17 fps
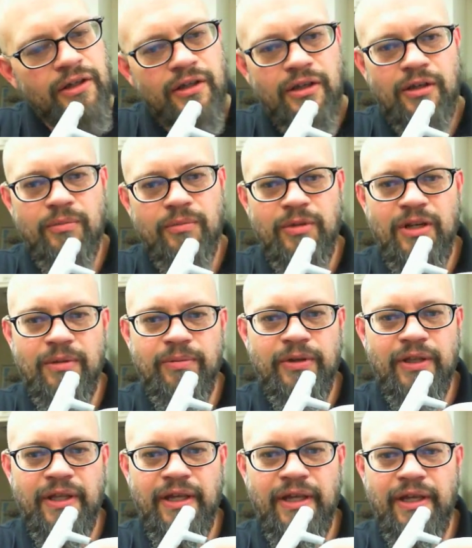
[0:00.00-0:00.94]
you
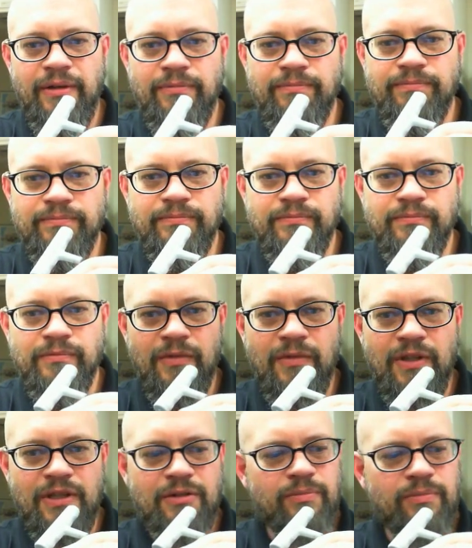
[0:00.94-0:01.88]
manipulate
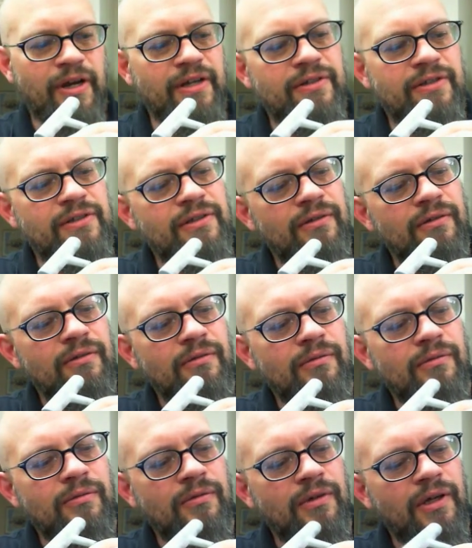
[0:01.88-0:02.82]
this brass
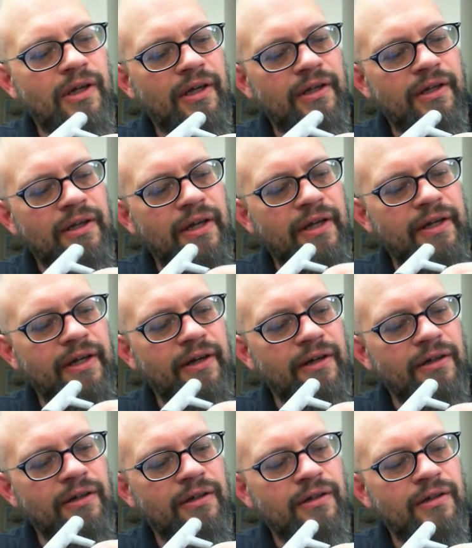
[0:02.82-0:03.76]
nut
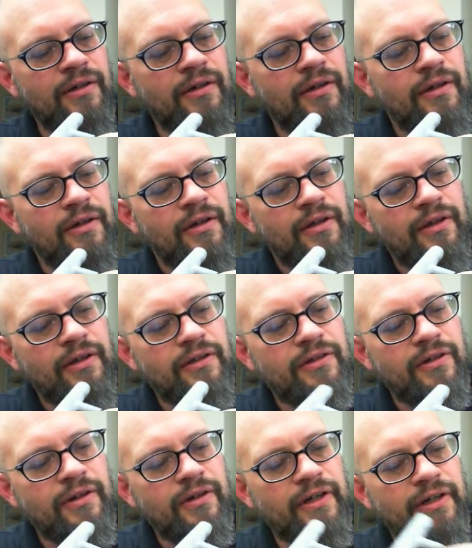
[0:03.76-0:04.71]
here. You
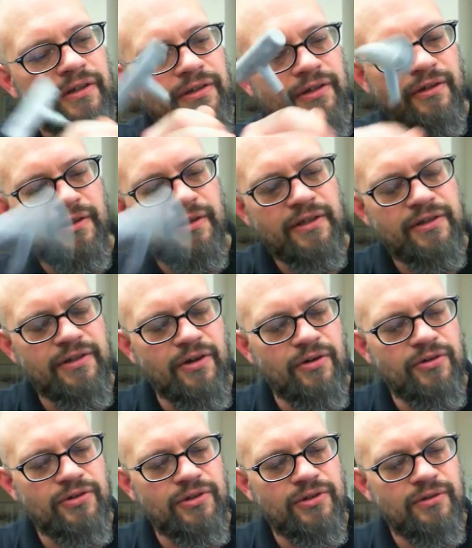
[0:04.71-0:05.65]
turn it until this
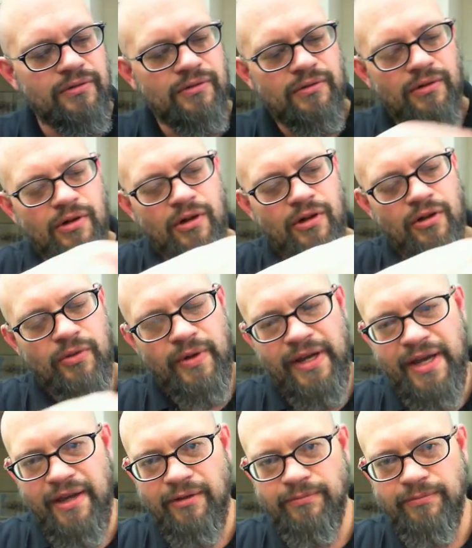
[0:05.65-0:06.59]
goes all the
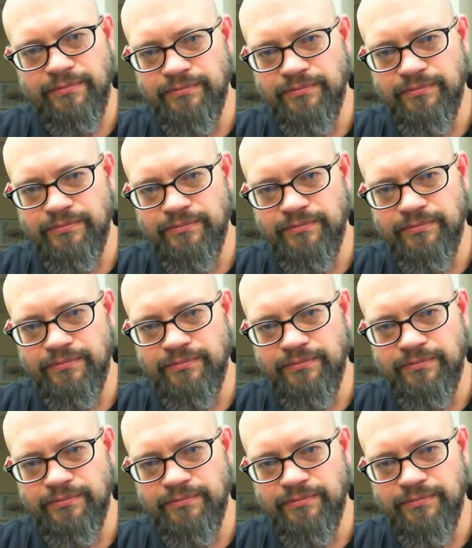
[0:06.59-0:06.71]
way out.